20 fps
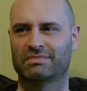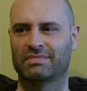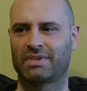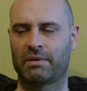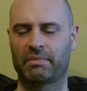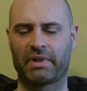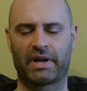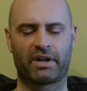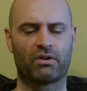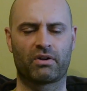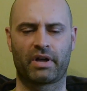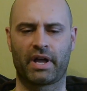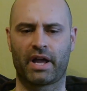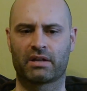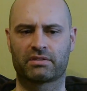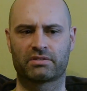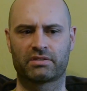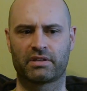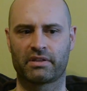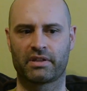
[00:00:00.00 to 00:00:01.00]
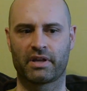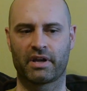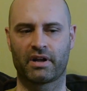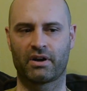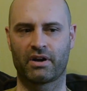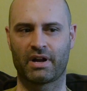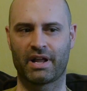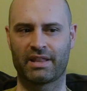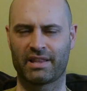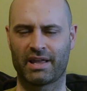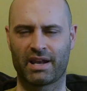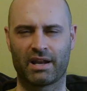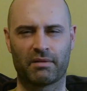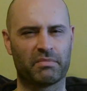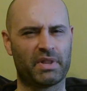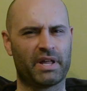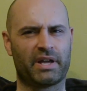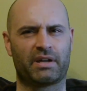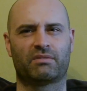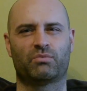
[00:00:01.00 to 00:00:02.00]
I'm like, okay, I'll see you there. And then
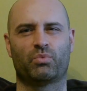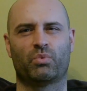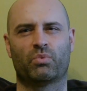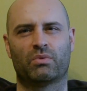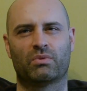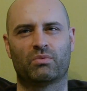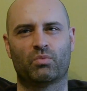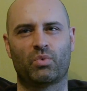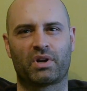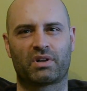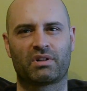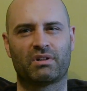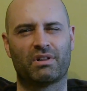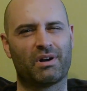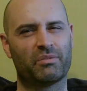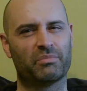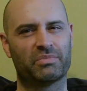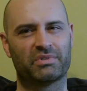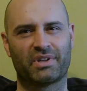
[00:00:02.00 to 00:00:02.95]
I'm like, what club?